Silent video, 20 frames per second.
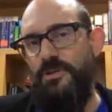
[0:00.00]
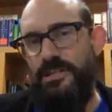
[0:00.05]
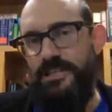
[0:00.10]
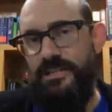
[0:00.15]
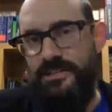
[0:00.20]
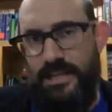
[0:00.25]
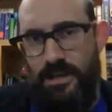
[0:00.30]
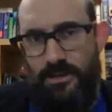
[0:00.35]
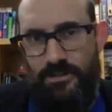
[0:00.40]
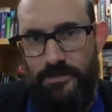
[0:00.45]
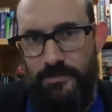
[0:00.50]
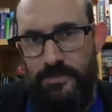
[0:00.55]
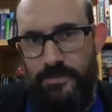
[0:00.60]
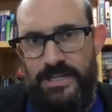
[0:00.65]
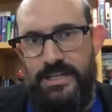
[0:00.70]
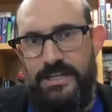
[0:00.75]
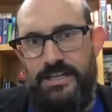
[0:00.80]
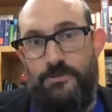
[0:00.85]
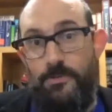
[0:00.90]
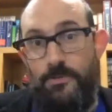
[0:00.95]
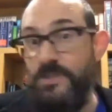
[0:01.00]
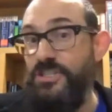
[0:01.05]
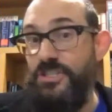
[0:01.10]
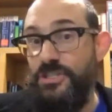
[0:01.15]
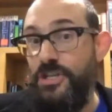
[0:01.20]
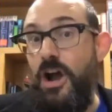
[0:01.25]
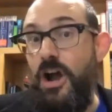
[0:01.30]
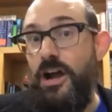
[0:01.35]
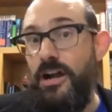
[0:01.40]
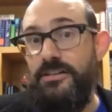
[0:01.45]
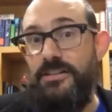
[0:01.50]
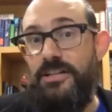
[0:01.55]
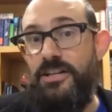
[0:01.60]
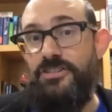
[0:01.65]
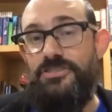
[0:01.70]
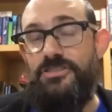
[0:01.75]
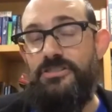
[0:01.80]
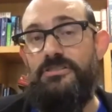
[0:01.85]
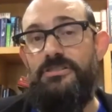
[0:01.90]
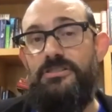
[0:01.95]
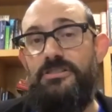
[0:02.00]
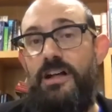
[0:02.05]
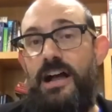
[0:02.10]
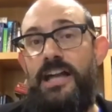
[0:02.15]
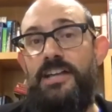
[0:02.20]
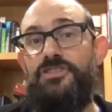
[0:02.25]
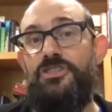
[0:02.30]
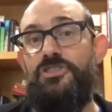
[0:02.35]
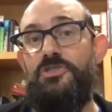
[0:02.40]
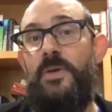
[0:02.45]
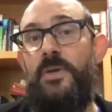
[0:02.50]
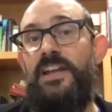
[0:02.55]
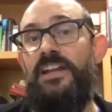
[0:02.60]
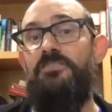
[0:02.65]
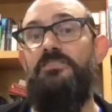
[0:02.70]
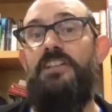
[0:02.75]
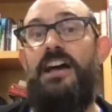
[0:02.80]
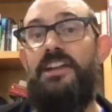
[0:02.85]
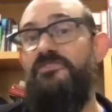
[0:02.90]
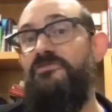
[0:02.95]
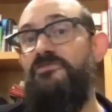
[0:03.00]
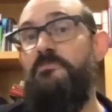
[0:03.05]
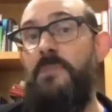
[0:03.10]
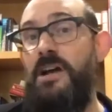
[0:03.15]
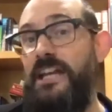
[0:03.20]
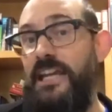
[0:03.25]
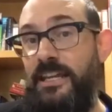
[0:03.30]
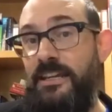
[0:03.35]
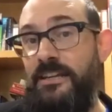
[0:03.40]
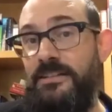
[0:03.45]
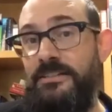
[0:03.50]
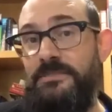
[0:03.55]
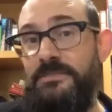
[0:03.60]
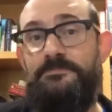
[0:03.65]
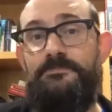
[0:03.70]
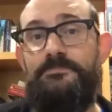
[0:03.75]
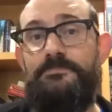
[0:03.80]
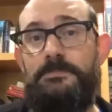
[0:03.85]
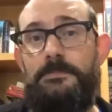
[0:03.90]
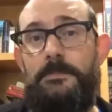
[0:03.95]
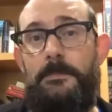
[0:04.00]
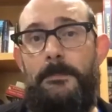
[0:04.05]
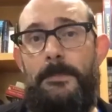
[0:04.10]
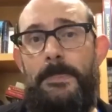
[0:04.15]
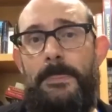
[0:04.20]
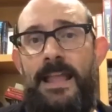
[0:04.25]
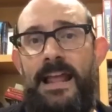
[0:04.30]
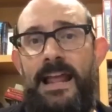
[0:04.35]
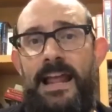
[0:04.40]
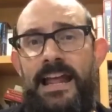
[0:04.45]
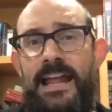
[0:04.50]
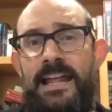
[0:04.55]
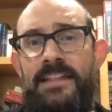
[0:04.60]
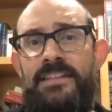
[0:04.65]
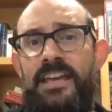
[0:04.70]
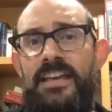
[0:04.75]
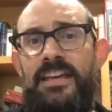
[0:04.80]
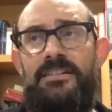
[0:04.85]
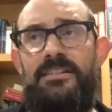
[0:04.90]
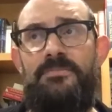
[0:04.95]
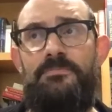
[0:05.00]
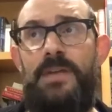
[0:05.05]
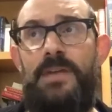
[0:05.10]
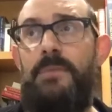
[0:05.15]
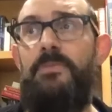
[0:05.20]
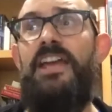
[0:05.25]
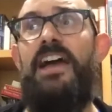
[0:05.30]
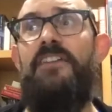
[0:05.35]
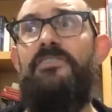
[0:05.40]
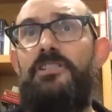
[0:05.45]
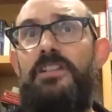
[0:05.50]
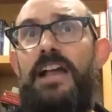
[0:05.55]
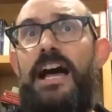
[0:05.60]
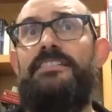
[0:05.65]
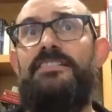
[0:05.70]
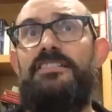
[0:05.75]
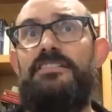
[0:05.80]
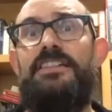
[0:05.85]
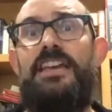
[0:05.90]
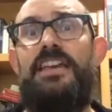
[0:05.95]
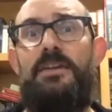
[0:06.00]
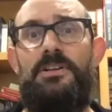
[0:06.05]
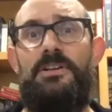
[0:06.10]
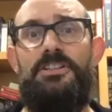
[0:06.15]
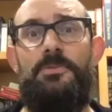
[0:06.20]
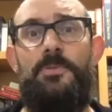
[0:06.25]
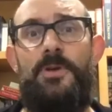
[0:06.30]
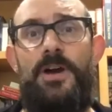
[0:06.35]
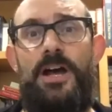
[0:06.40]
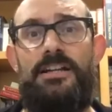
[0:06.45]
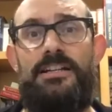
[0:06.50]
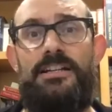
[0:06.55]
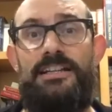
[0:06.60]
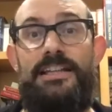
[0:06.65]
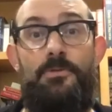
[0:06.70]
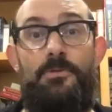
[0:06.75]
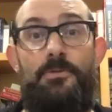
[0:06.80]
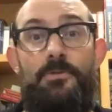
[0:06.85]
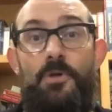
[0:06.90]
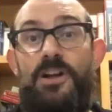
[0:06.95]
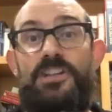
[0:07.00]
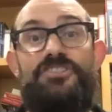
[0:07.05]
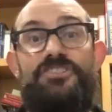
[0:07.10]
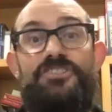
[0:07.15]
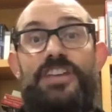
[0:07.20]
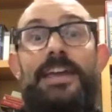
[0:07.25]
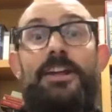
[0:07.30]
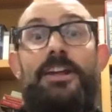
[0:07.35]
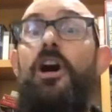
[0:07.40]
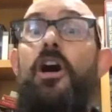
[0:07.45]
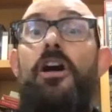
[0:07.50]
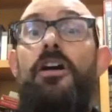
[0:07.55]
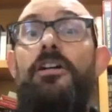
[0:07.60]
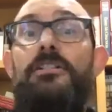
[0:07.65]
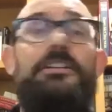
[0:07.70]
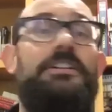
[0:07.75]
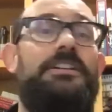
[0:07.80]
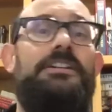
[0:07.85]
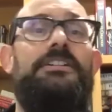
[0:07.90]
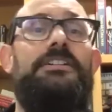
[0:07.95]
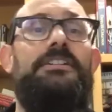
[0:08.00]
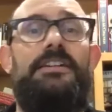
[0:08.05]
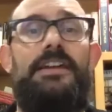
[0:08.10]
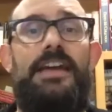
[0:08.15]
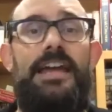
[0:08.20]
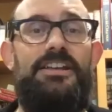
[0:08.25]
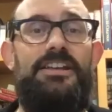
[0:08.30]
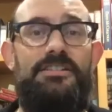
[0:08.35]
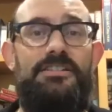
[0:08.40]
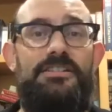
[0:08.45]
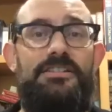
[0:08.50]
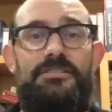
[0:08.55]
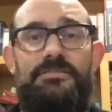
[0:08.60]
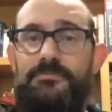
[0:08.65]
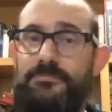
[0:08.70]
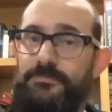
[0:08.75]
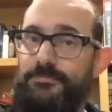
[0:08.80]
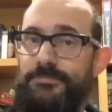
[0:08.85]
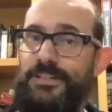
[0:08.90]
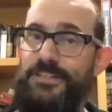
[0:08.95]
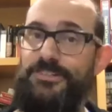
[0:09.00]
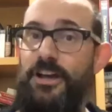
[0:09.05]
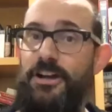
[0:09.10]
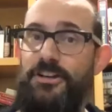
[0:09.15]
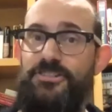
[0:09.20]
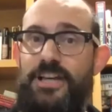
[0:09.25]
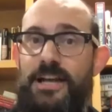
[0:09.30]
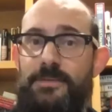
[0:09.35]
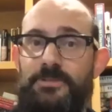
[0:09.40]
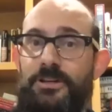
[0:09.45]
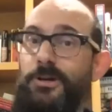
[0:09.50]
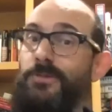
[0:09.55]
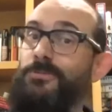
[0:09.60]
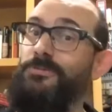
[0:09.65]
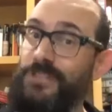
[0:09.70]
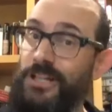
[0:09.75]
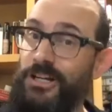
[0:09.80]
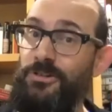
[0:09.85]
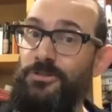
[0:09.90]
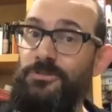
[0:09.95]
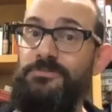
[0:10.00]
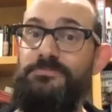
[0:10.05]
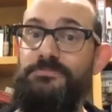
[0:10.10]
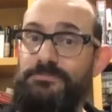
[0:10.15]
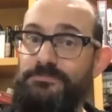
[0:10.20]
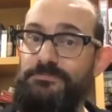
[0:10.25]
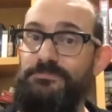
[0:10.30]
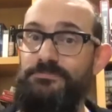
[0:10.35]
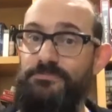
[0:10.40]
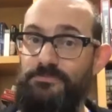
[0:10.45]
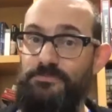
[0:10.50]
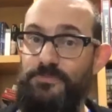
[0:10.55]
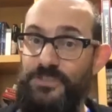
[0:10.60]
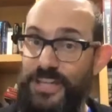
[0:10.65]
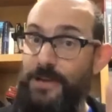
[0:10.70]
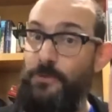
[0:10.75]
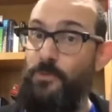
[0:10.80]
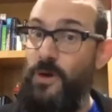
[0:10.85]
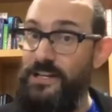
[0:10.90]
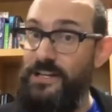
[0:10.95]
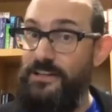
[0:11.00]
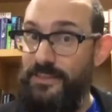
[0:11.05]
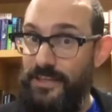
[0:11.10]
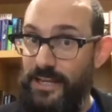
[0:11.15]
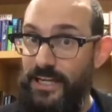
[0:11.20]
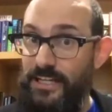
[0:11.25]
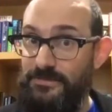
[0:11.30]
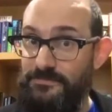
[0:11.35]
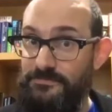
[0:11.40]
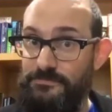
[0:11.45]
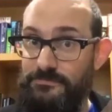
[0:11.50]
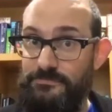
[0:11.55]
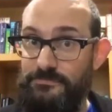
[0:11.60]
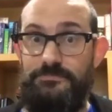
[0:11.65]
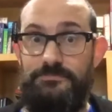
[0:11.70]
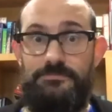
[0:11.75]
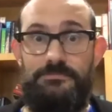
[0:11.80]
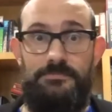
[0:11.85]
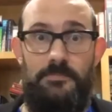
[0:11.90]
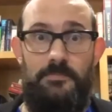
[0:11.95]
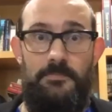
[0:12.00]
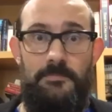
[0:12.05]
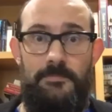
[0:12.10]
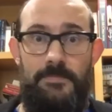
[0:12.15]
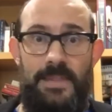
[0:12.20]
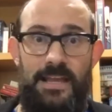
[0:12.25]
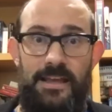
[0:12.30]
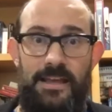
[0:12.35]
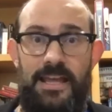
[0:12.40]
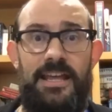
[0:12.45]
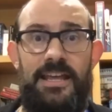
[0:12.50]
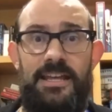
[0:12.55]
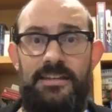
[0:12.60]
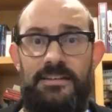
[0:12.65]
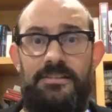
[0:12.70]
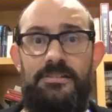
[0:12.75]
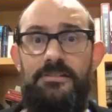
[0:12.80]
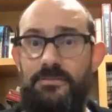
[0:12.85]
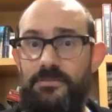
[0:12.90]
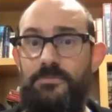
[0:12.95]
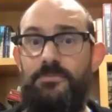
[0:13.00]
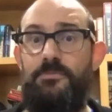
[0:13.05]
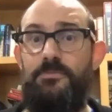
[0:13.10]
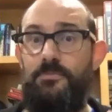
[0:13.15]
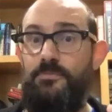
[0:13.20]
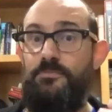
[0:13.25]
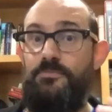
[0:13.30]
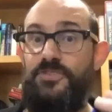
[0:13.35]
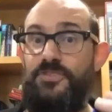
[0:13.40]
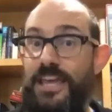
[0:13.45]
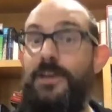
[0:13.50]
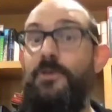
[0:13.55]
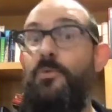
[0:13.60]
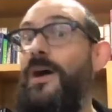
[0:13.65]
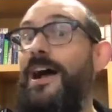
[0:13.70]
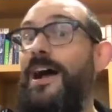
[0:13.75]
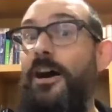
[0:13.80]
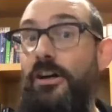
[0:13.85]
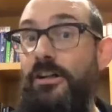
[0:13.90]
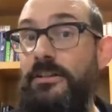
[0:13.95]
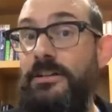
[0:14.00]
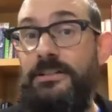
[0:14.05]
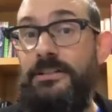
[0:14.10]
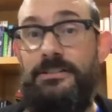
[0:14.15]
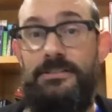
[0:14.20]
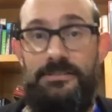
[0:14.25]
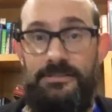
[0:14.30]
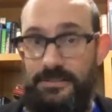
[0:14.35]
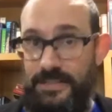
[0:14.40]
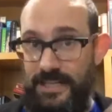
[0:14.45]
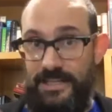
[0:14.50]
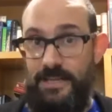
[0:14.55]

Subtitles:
tell them? Which is hard because clients are spending a lot of money and they maybe have a lot to say about their product and they want to say it all. And it's our job to go, no, say one thing and say it well, and then